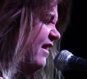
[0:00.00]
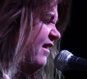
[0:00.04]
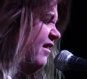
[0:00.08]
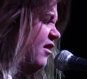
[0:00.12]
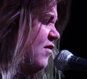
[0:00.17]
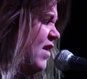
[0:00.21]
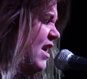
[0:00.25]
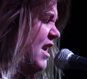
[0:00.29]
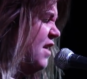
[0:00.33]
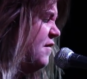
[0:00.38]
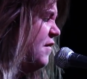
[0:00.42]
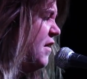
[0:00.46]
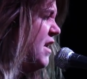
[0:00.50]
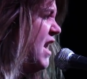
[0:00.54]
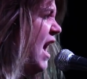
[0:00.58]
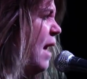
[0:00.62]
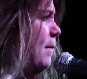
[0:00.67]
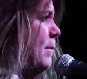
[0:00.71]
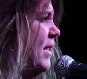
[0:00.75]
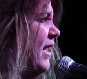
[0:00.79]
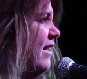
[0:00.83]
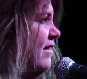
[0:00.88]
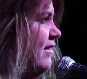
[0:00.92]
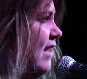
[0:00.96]
it's irrelevant.
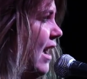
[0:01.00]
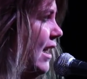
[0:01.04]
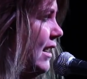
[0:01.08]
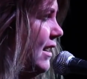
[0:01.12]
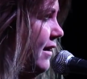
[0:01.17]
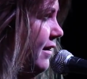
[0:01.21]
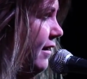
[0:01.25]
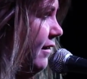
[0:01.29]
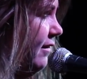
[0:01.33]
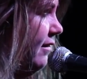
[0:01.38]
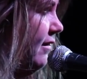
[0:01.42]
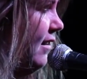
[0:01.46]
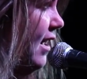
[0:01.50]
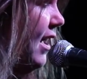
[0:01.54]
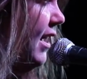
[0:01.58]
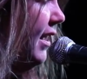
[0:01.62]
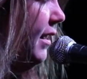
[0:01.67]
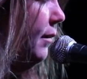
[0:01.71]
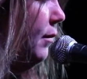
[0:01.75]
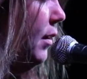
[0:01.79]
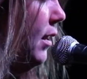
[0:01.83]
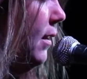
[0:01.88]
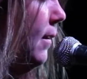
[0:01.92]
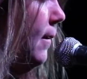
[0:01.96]
I'm exactly the
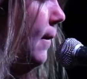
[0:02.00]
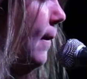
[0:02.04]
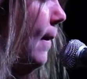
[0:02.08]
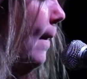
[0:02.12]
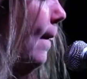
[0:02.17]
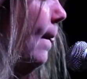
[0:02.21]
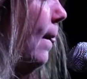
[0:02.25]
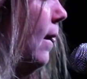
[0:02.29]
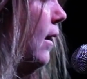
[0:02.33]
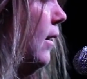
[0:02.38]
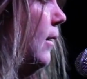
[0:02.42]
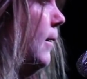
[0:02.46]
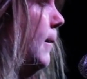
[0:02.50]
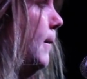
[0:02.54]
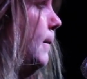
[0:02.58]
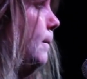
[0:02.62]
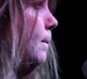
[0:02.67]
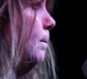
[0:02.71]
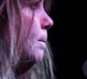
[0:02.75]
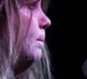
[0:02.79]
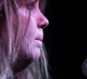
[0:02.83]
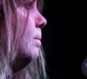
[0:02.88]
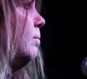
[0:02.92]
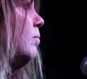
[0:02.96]
same.
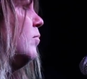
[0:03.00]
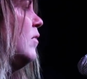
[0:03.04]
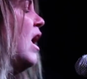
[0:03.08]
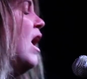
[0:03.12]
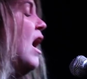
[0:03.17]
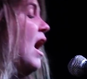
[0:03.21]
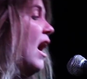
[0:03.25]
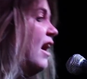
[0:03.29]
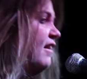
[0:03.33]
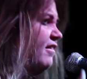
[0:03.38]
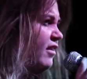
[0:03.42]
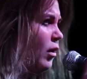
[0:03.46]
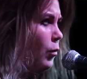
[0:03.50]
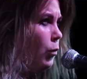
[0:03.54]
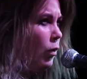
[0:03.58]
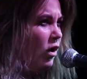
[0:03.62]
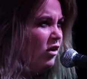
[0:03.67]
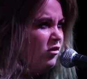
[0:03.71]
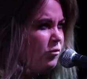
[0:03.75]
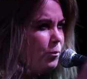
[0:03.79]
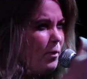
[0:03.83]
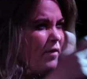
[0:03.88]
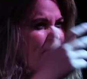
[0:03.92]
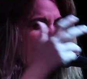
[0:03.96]
As I
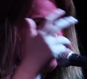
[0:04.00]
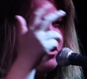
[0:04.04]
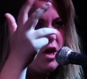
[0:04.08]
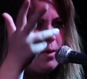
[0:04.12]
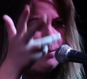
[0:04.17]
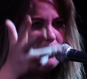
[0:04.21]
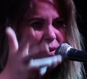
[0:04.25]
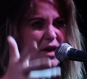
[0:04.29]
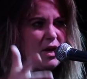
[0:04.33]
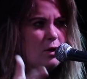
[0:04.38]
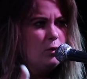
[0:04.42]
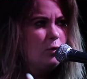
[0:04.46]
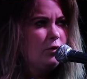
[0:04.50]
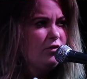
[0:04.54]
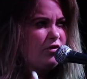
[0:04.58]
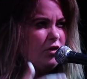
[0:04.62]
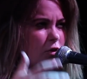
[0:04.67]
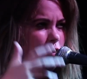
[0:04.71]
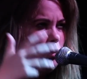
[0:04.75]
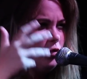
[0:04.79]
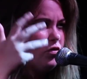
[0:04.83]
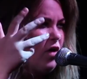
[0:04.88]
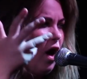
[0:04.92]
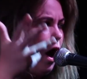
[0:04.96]
was before your pills
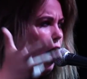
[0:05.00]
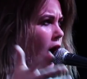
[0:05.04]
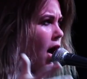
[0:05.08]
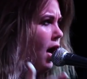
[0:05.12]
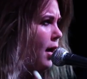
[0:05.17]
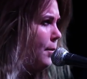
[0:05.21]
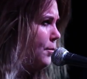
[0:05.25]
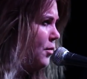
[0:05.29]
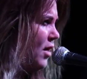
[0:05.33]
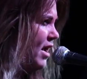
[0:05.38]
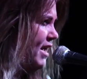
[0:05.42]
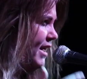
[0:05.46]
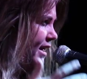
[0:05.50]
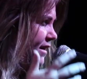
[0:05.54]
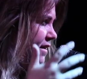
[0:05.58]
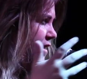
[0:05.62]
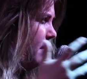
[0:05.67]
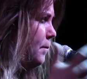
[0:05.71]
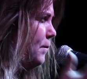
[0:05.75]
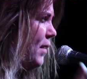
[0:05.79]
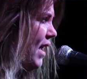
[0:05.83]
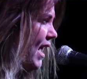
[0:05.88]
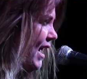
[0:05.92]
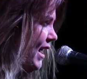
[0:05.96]
and all the heartbreak and
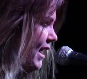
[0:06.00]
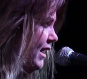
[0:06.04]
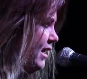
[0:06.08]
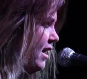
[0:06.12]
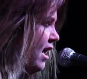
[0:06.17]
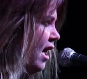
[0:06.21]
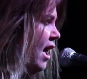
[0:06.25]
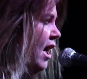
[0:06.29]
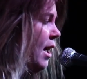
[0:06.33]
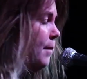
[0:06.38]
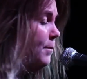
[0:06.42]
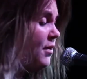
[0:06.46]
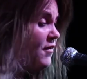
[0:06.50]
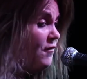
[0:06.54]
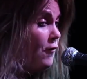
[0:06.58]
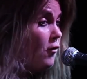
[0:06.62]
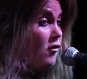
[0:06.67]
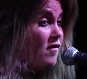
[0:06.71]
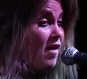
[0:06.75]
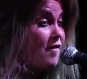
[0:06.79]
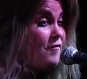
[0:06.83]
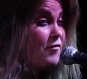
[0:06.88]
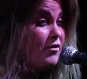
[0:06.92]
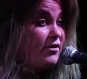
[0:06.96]
the pain,
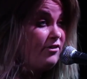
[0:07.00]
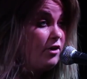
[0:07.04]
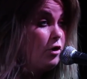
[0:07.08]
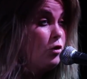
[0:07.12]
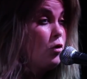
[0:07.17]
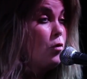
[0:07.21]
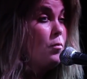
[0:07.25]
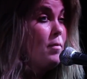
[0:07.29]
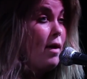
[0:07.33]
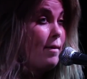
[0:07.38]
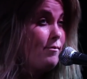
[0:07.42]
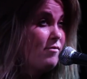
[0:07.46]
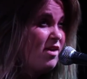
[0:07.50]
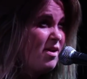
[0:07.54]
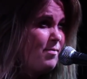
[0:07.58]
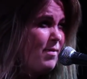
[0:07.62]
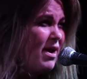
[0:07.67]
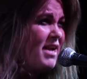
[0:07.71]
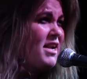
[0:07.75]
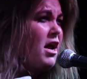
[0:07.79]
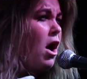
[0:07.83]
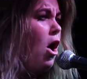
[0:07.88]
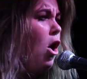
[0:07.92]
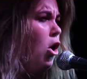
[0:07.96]
before every single memory
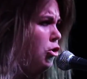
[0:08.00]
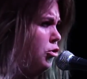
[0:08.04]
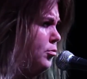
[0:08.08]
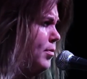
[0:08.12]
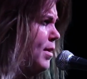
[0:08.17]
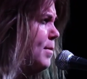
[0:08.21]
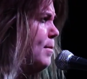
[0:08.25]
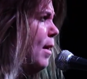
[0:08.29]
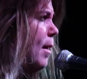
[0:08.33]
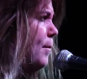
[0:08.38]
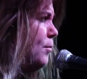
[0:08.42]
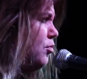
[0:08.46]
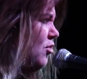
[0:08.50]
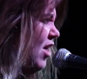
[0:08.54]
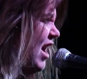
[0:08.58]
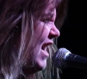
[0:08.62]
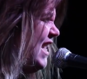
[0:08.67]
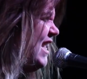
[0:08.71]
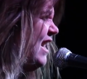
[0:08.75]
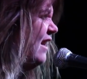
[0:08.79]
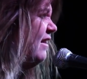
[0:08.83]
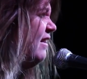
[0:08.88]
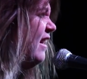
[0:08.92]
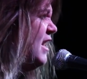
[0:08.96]
made a home in my
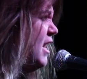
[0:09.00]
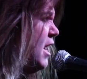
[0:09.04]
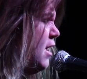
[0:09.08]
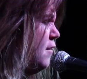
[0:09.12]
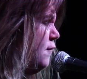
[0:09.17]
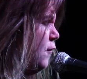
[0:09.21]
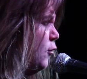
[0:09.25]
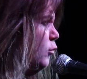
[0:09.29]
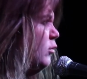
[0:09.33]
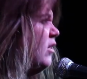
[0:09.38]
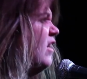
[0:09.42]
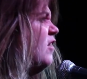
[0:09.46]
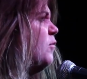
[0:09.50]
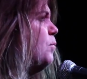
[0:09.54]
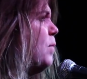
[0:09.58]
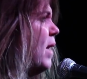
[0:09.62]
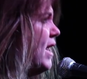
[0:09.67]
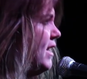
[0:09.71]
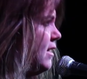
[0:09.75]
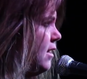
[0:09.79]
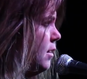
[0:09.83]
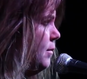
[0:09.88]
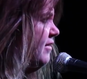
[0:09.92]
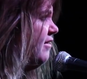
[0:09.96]
brain, underneath all this
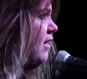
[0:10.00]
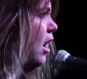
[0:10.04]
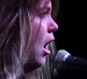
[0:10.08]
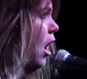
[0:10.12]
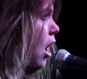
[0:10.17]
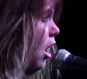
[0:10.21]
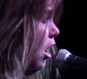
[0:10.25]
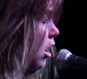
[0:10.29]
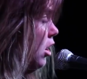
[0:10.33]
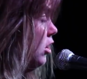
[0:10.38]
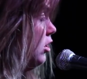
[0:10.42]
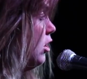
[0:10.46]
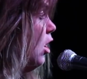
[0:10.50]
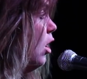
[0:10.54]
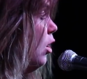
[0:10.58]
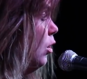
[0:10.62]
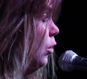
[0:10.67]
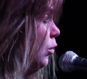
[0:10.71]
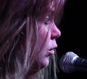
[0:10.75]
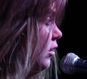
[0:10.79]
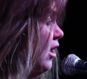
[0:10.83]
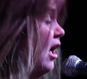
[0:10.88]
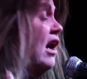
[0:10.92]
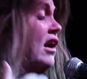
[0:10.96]
bedlam is a heart of
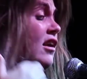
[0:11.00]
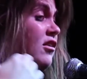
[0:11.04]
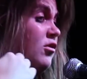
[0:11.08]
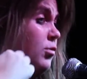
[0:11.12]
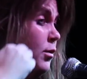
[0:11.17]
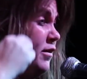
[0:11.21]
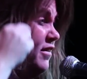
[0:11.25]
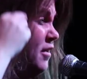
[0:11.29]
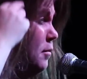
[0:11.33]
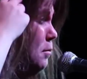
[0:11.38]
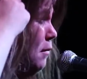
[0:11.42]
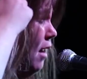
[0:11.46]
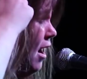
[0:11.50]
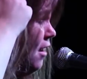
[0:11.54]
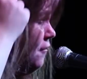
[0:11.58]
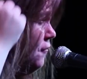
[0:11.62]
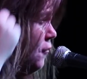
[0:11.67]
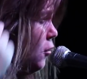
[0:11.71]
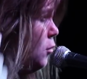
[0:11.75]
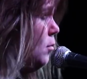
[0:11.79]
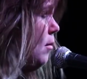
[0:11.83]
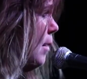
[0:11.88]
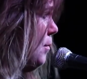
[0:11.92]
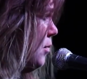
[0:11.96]
gold. So is it my
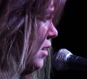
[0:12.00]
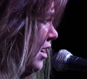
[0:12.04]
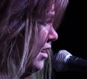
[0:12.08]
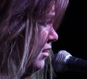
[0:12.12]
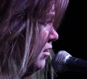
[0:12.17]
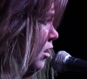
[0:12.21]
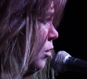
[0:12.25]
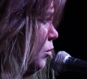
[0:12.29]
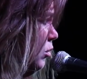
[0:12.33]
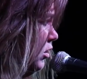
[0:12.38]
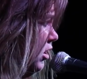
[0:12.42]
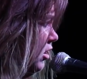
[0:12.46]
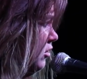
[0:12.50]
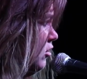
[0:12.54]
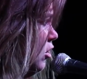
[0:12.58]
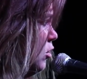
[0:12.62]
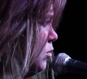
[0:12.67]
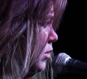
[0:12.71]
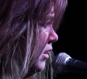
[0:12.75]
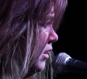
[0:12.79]
fault my brain don't want to do